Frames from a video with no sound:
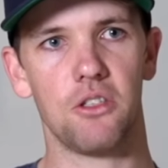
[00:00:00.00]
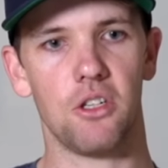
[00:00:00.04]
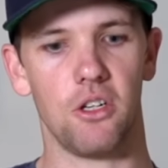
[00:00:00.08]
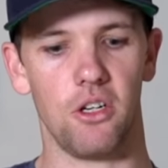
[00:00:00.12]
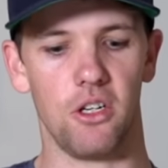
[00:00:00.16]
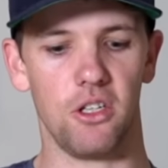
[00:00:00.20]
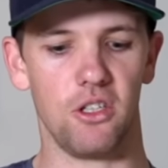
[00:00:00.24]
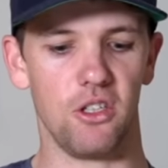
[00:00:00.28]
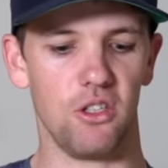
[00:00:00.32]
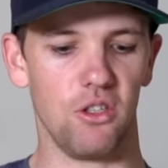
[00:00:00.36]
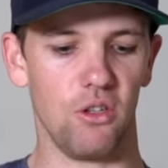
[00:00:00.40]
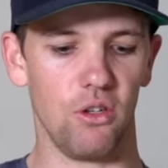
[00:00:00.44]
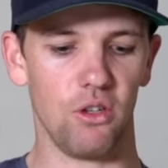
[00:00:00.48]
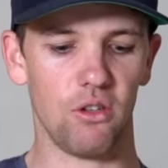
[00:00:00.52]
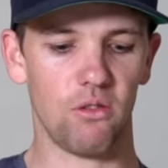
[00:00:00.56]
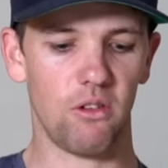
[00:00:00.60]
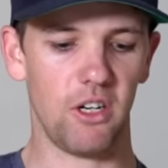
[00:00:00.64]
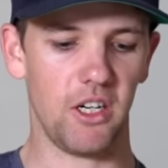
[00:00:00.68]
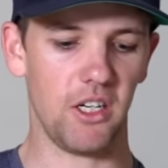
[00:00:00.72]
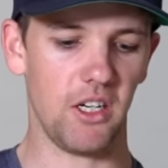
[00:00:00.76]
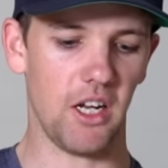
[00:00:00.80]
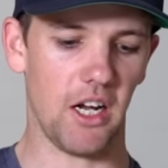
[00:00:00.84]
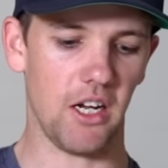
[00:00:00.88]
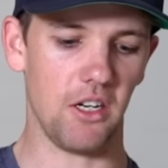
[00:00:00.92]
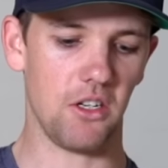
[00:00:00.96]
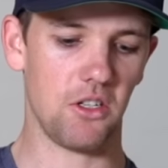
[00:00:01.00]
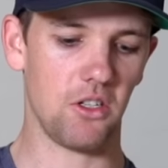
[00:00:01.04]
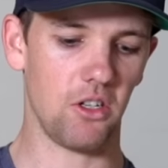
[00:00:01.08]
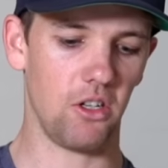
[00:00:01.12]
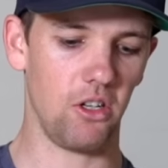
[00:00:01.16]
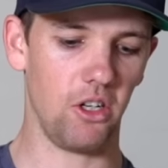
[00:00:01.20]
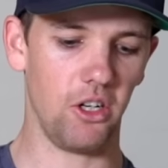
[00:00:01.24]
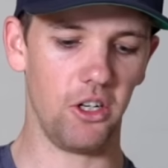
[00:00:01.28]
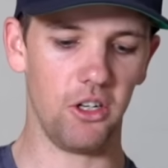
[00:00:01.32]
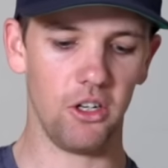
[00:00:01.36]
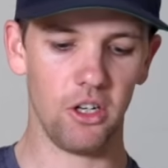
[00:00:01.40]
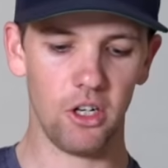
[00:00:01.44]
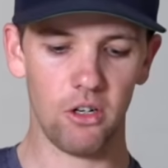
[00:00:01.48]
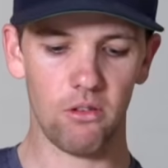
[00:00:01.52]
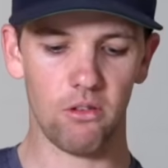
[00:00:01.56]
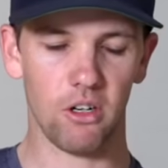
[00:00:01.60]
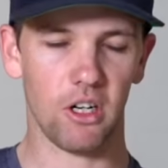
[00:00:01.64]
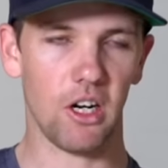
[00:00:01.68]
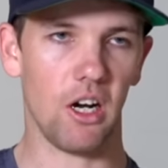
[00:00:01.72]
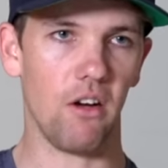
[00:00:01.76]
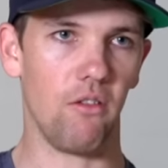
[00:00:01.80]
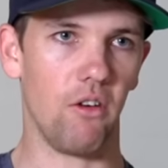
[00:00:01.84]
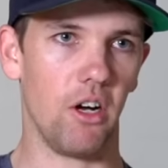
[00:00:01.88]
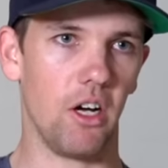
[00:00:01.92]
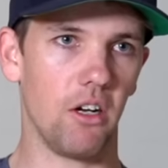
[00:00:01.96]
So you can do 3 days solid,
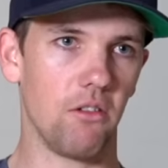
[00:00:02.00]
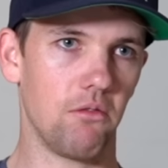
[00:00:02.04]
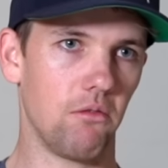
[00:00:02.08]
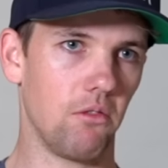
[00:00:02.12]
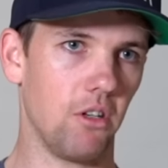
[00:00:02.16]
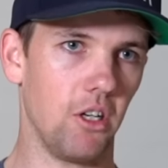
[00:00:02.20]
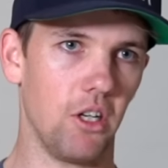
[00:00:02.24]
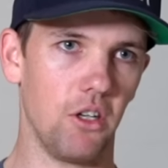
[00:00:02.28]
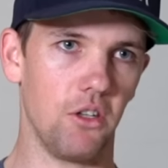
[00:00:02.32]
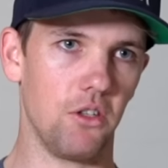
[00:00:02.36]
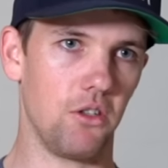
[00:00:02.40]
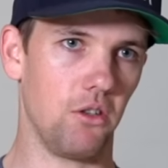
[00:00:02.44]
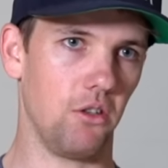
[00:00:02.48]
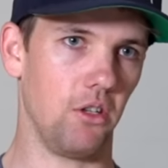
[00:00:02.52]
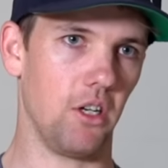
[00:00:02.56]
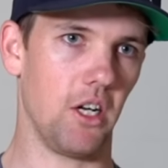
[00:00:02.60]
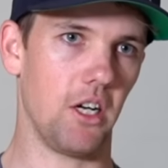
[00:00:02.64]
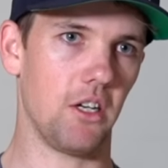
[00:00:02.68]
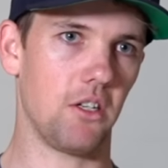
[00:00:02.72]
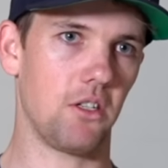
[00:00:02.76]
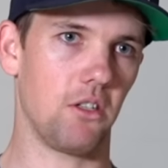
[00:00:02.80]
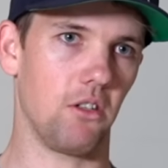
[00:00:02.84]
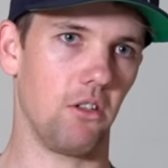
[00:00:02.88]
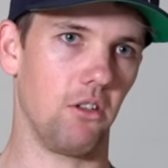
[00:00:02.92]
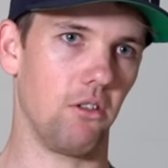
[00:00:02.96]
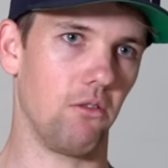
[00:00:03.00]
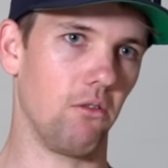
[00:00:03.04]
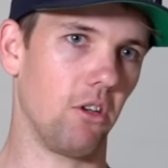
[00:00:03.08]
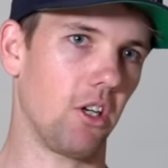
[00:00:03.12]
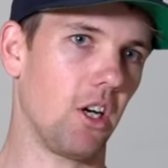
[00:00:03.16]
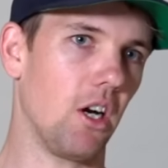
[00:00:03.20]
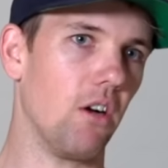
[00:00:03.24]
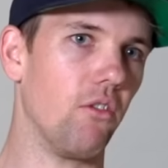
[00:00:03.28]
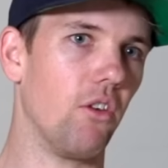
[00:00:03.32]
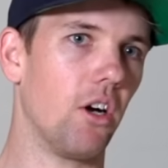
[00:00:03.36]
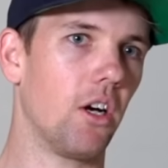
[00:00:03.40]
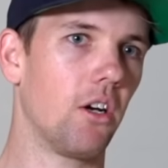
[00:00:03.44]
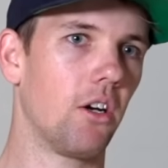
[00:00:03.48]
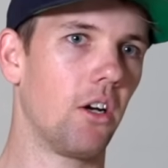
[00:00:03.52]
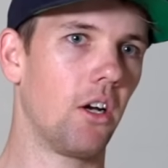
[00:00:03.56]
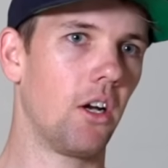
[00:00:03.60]
recover, another 2 days solid, recover.